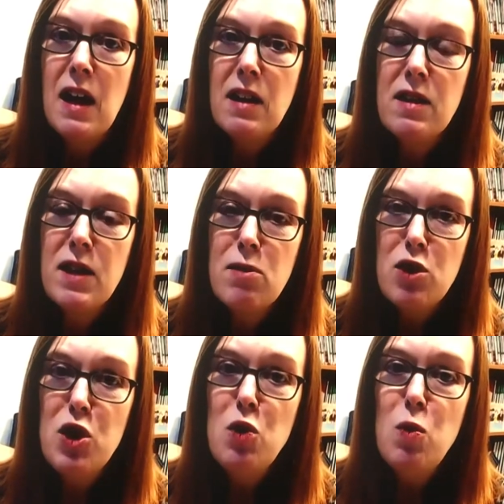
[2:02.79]
And there are
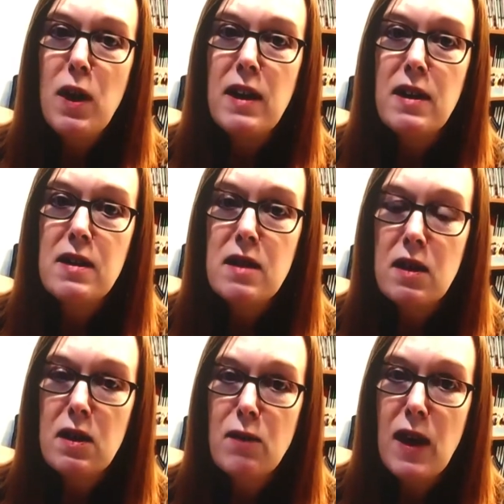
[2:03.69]
2 ways that
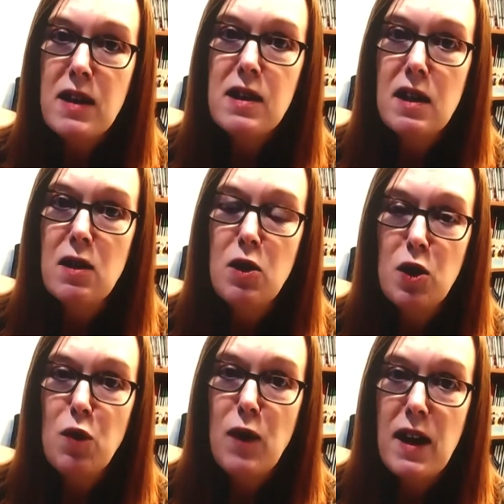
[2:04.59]
the vaccine could
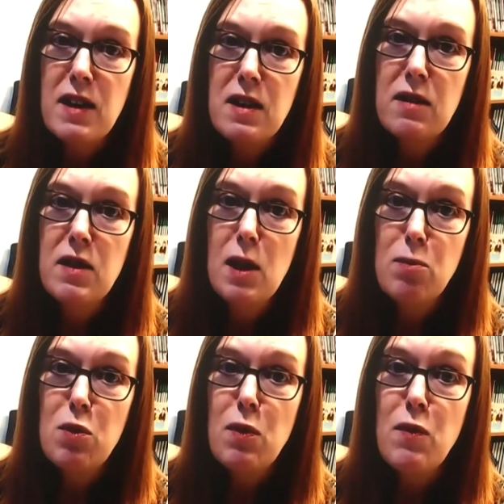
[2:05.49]
affect the
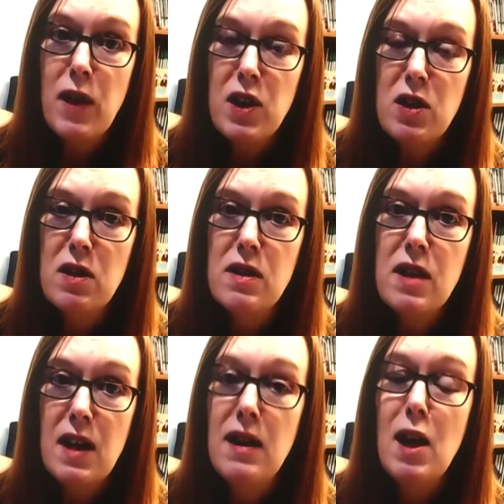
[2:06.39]
number of infections
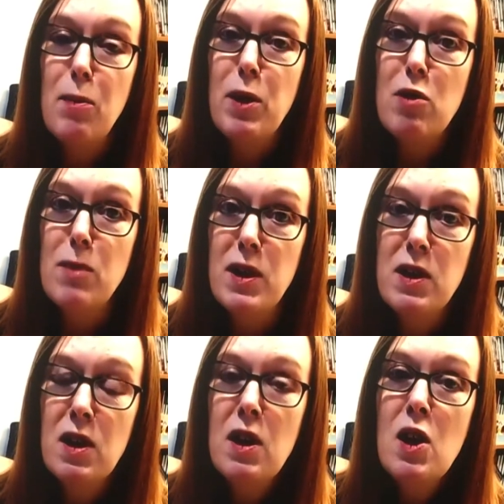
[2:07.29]
in that pyramid.
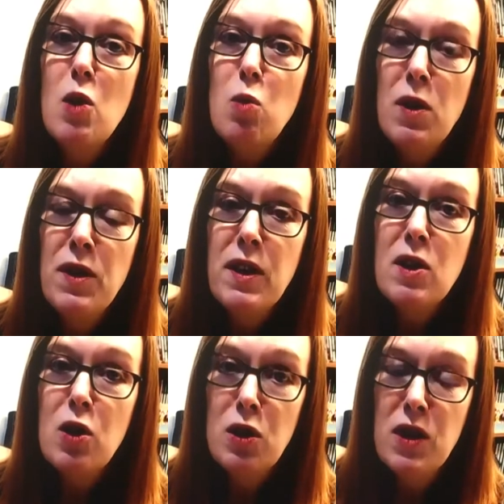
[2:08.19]
One thing
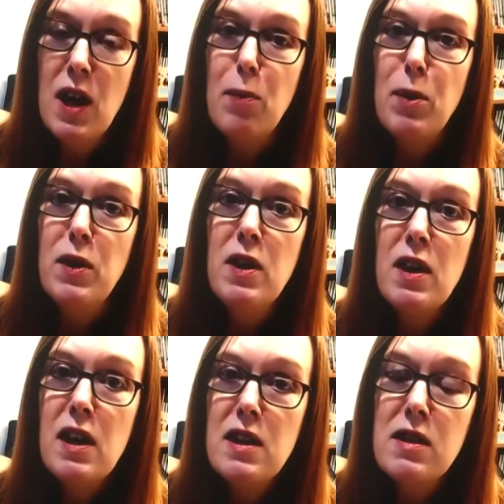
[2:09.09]
that could happen
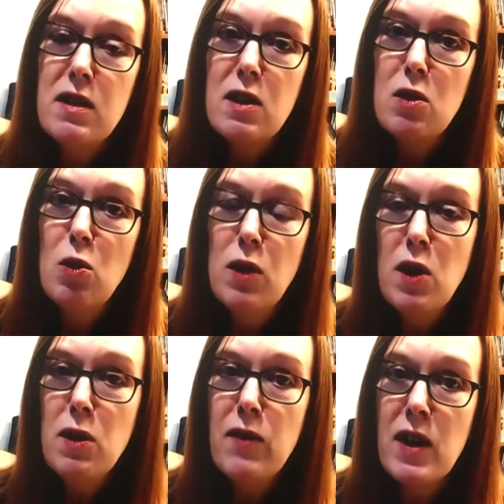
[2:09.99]
is that although
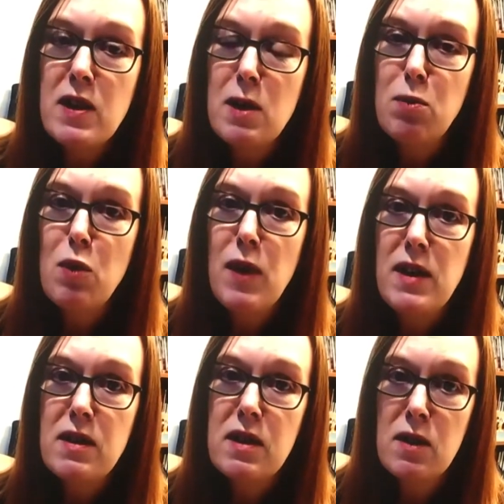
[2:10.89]
the vaccine
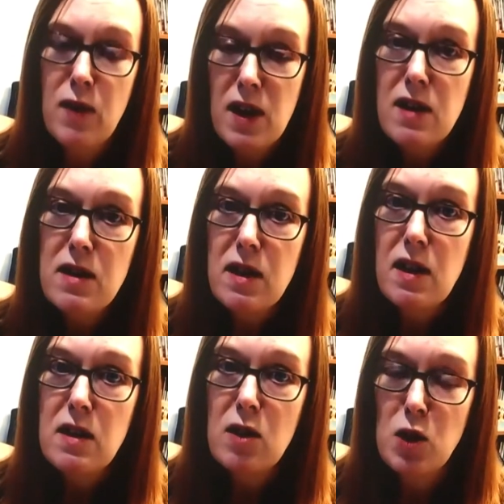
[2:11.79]
prevents severe
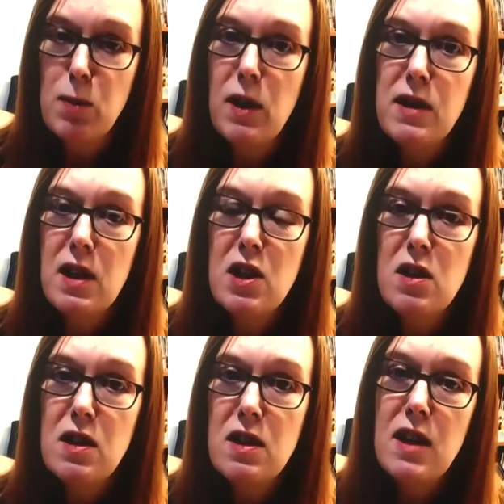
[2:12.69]
disease,
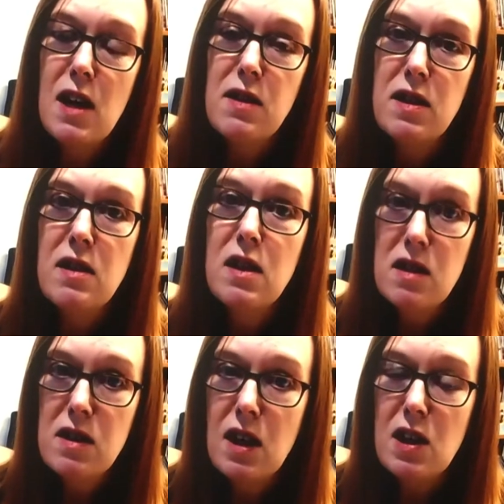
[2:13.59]
hospitalizations and deaths, it
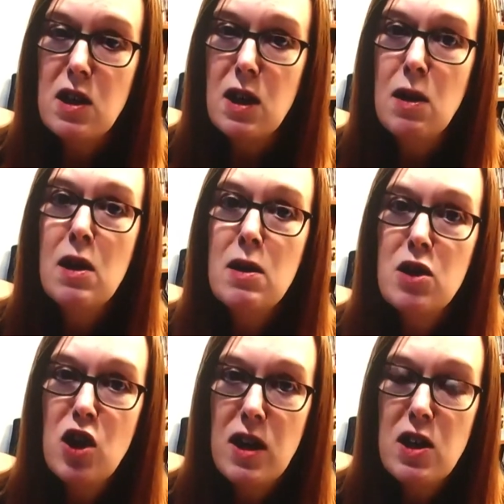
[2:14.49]
doesn't actually
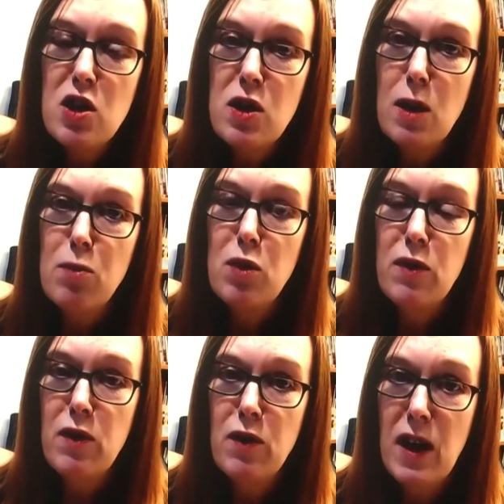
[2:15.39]
change the number of
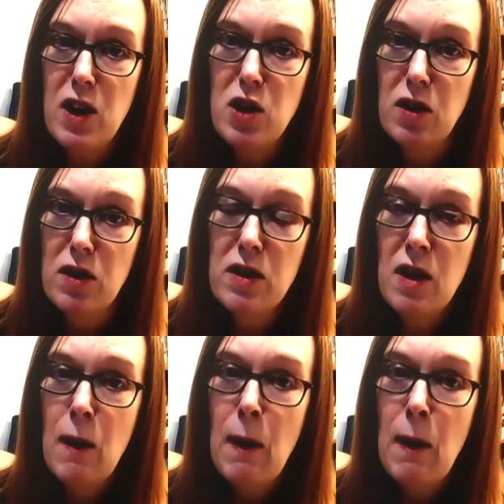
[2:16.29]
infections.